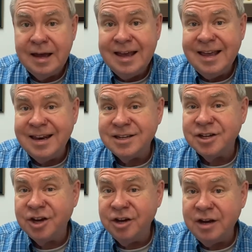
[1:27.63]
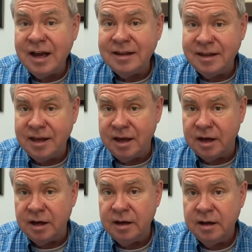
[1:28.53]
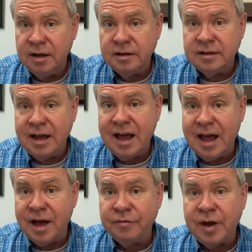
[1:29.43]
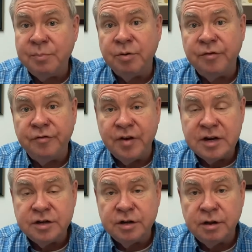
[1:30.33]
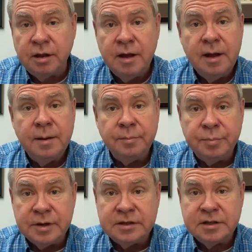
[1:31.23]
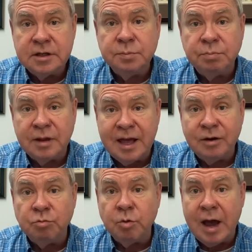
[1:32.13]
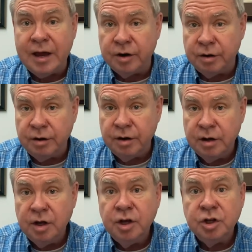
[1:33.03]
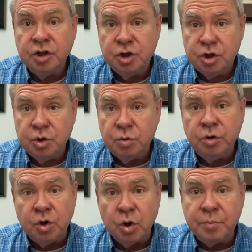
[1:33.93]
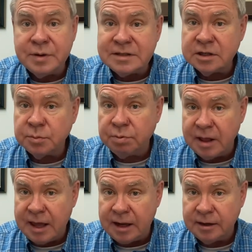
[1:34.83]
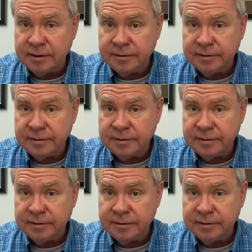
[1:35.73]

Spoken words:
It is a good idea to have a professional business plan writer do your business plan.